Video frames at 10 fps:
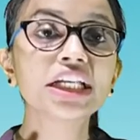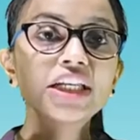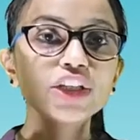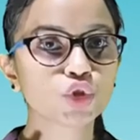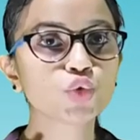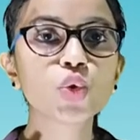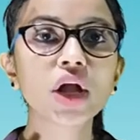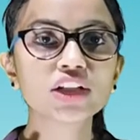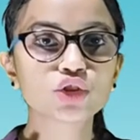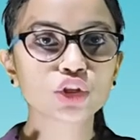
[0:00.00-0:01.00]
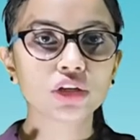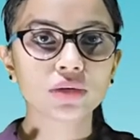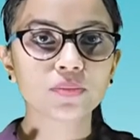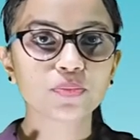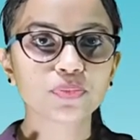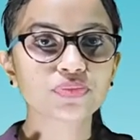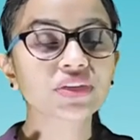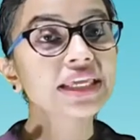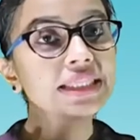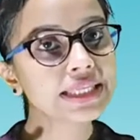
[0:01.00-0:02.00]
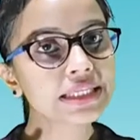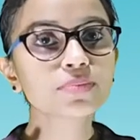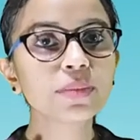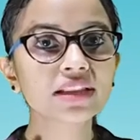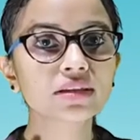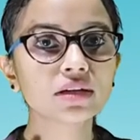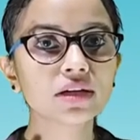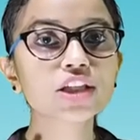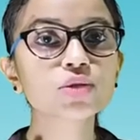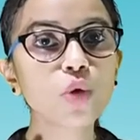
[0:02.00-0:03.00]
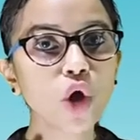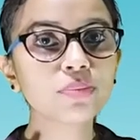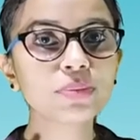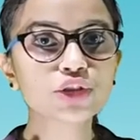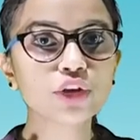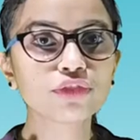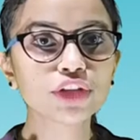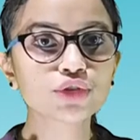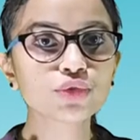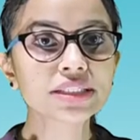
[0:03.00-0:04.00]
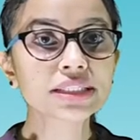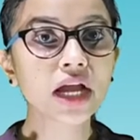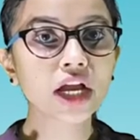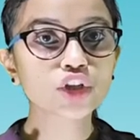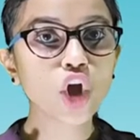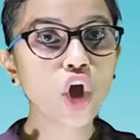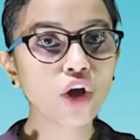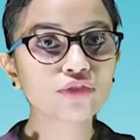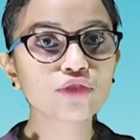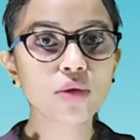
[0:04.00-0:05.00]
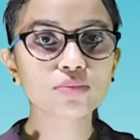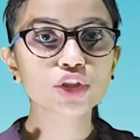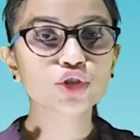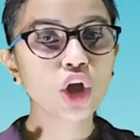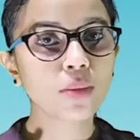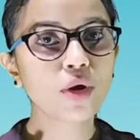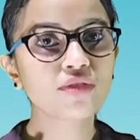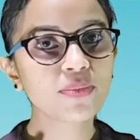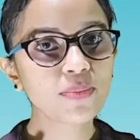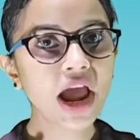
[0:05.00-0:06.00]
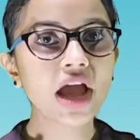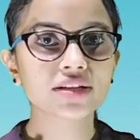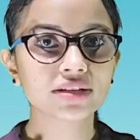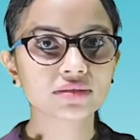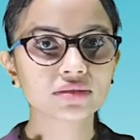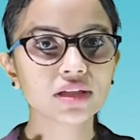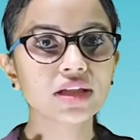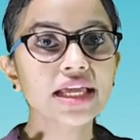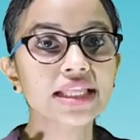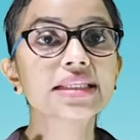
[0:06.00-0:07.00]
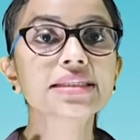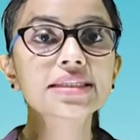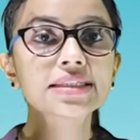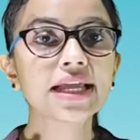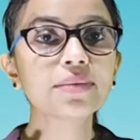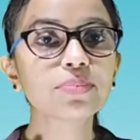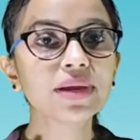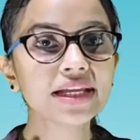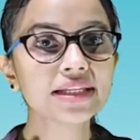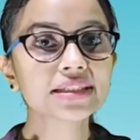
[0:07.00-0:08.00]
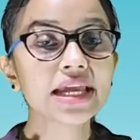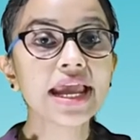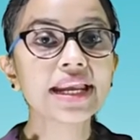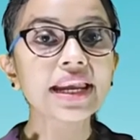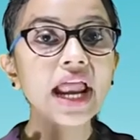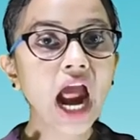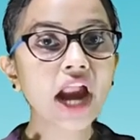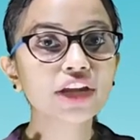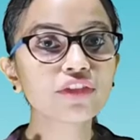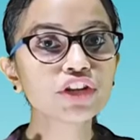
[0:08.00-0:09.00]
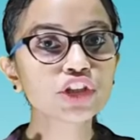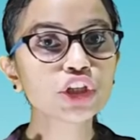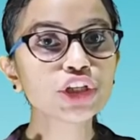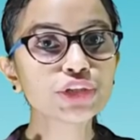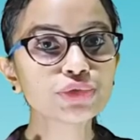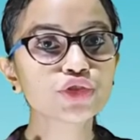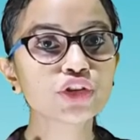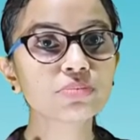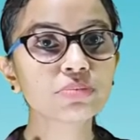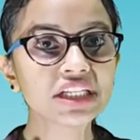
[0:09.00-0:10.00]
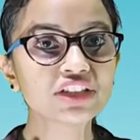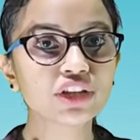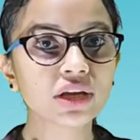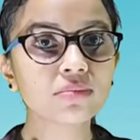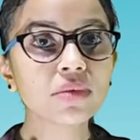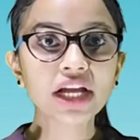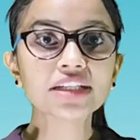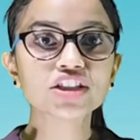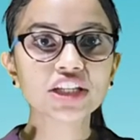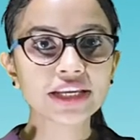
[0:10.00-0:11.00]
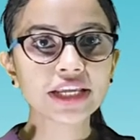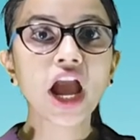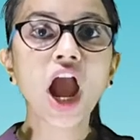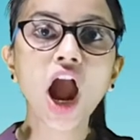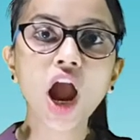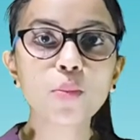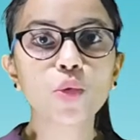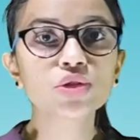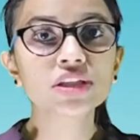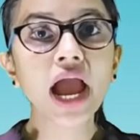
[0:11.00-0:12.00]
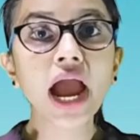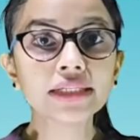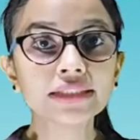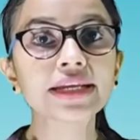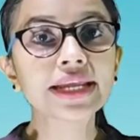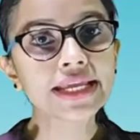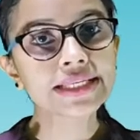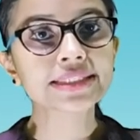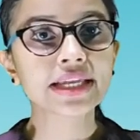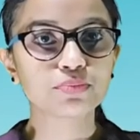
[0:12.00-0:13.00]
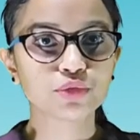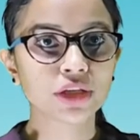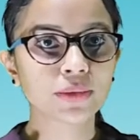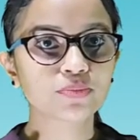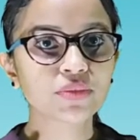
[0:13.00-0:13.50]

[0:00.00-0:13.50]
tissue culture. In this method, a small piece of tissue is cut off from the top of a plant. This is then placed in an artificial nutrient medium containing hormones under aseptic,